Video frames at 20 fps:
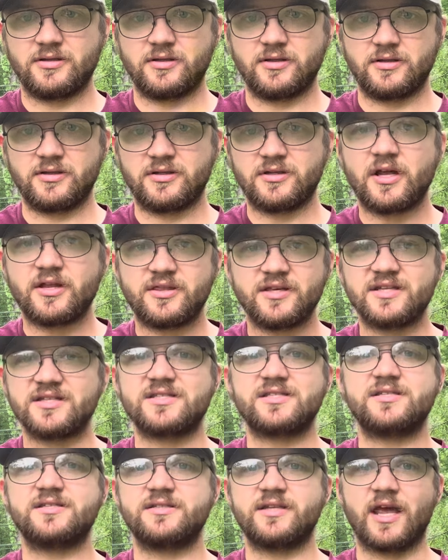nothing is
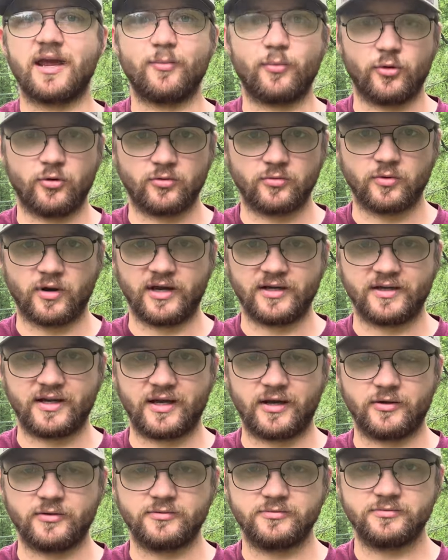stable right
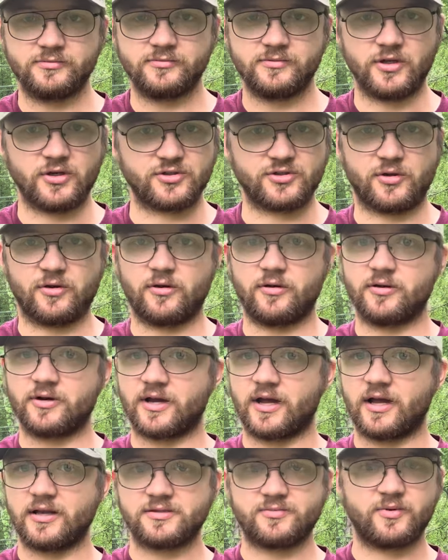now. There's all
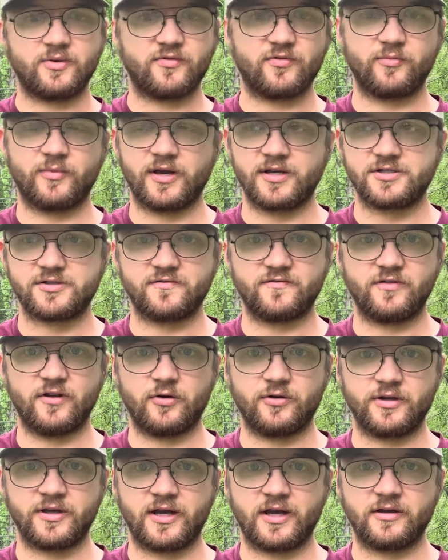kinds of information
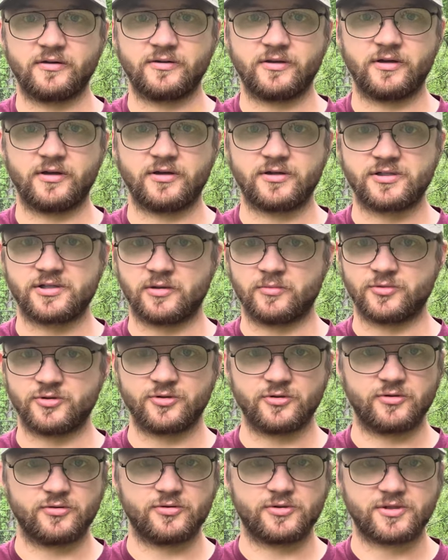floating out there, some
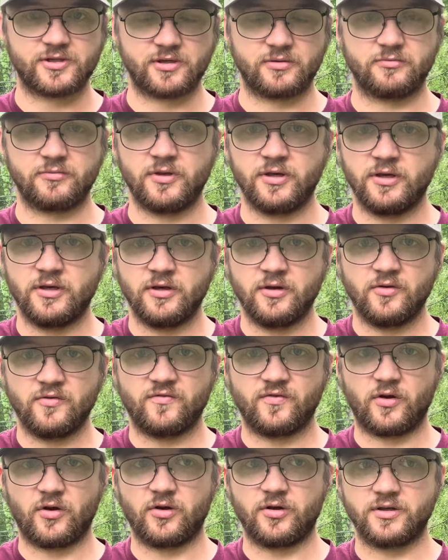true, some
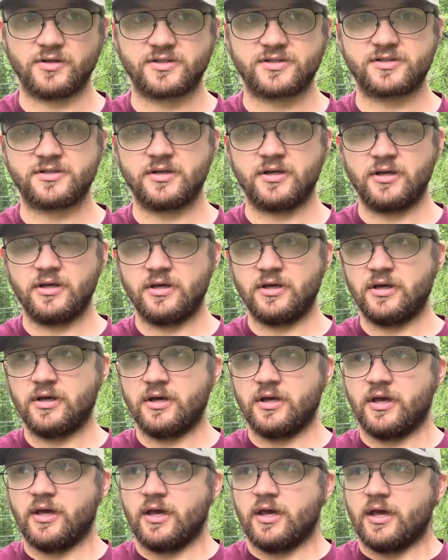false.
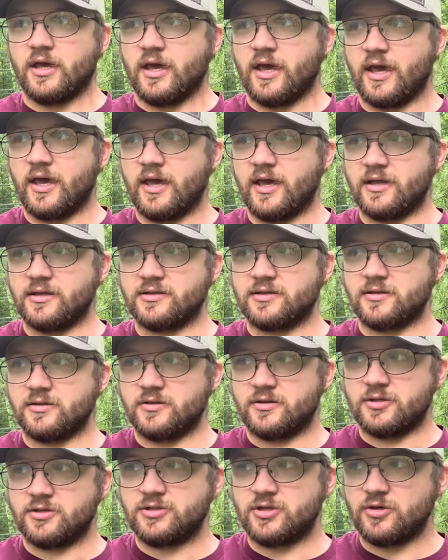And
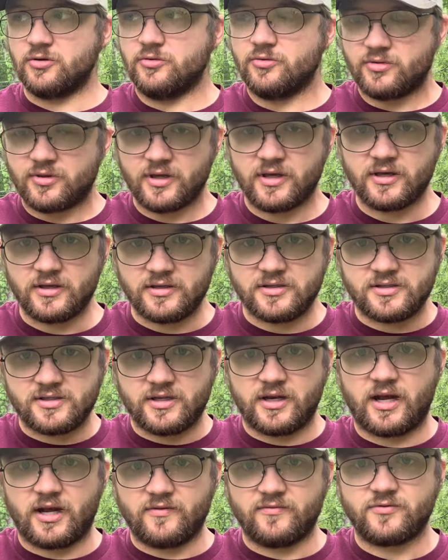the two things
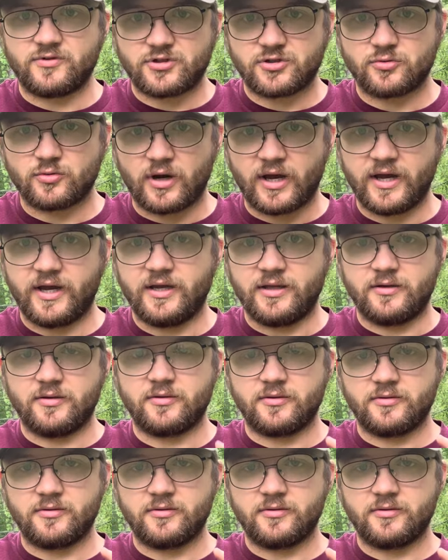that I've tried